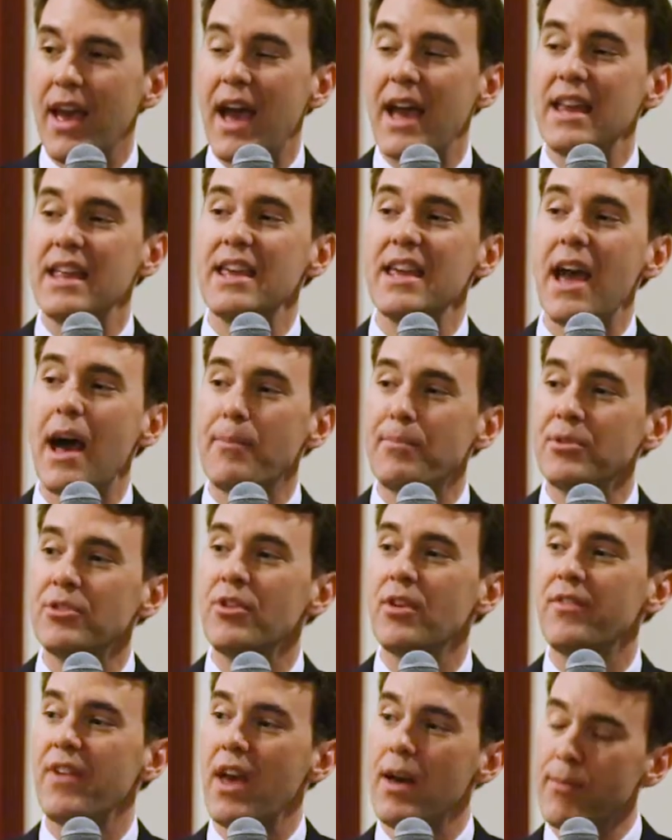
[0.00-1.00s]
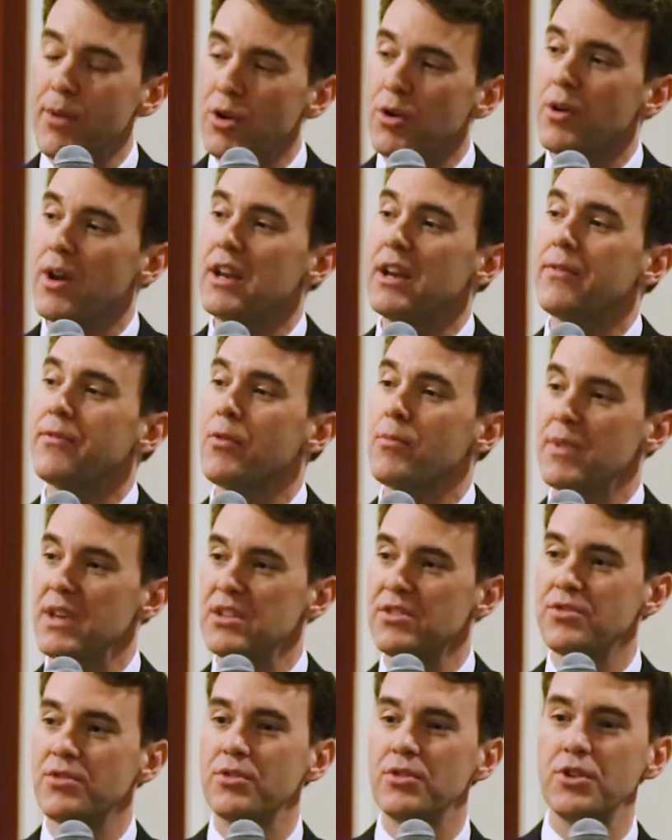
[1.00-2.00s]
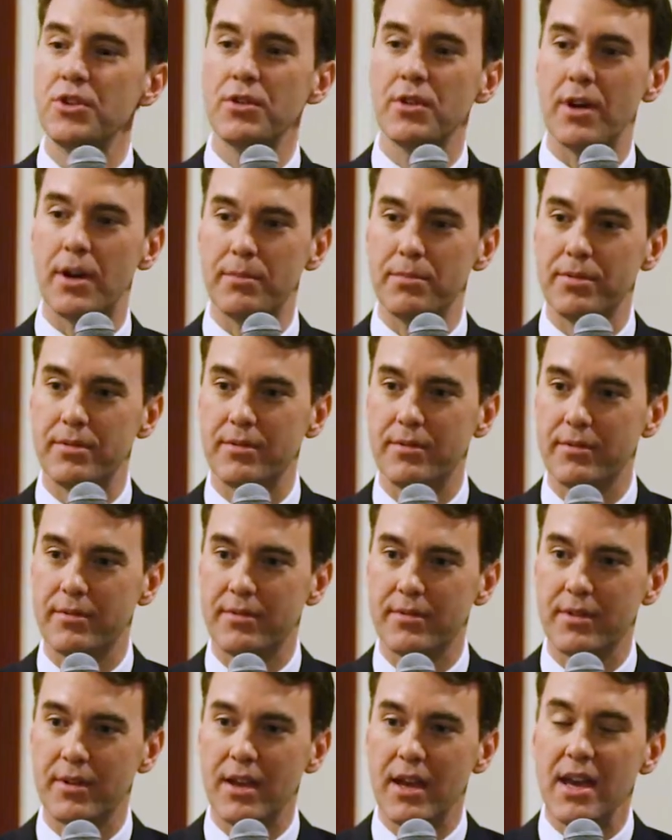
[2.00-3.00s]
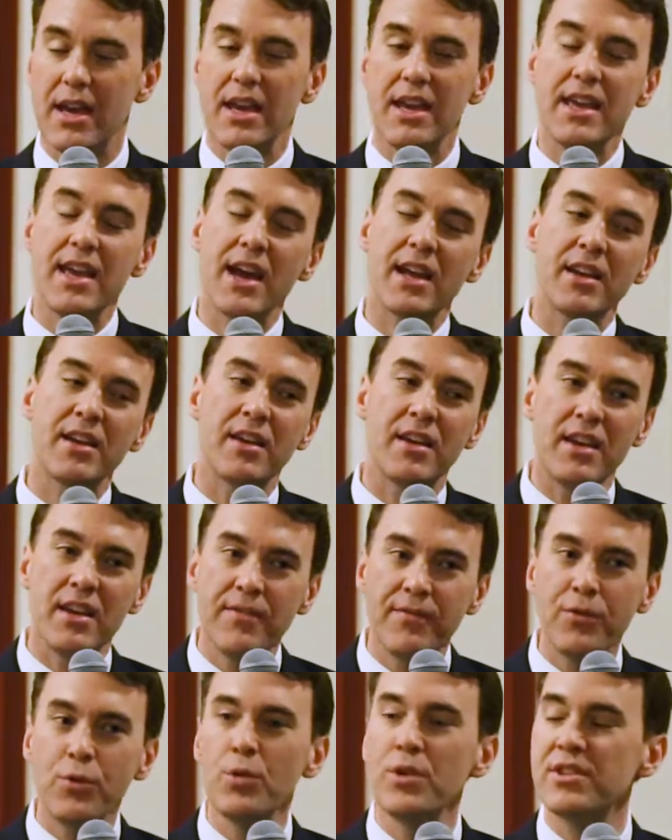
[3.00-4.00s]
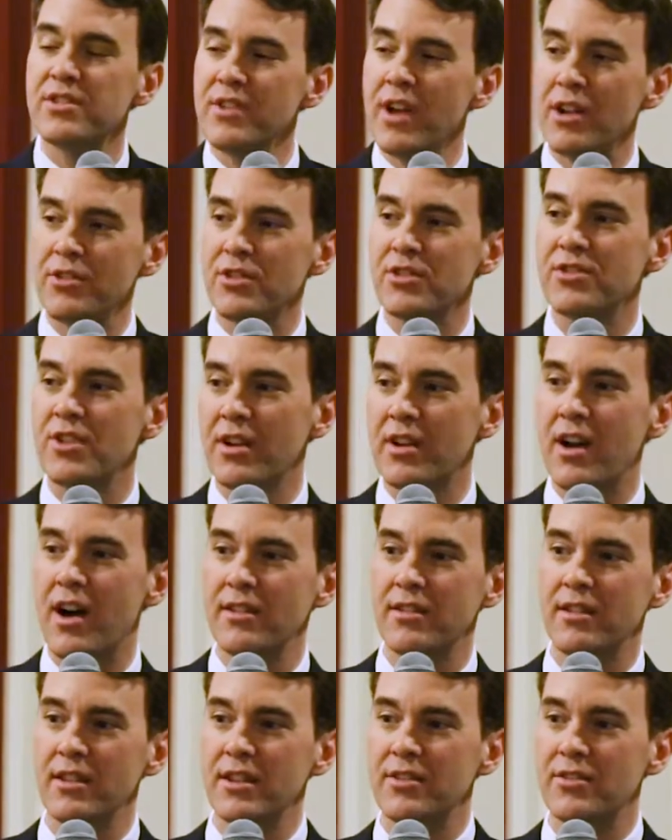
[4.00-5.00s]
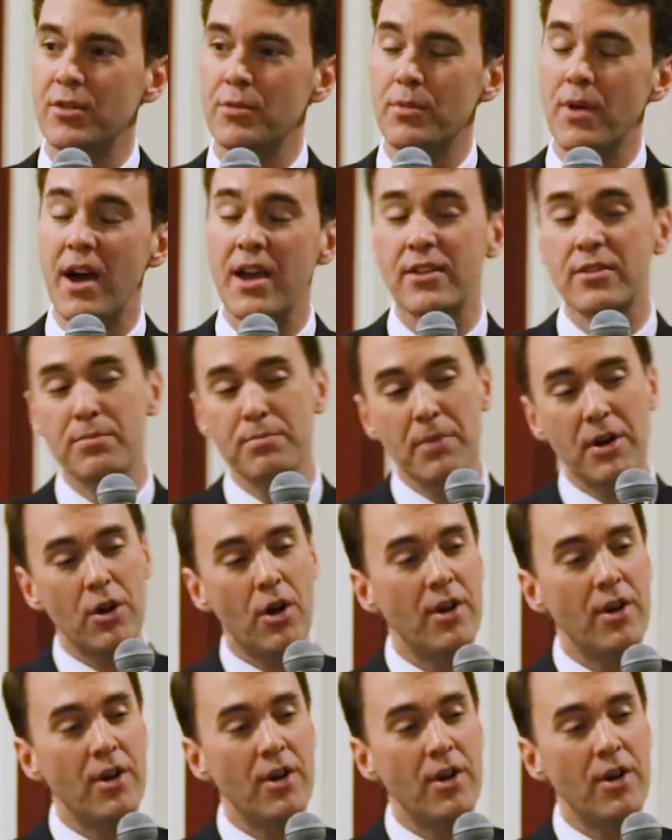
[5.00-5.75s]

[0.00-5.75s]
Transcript: And he happened to have emigrated from Eastern Europe. He had an influence not just on Condoleezza Rice, but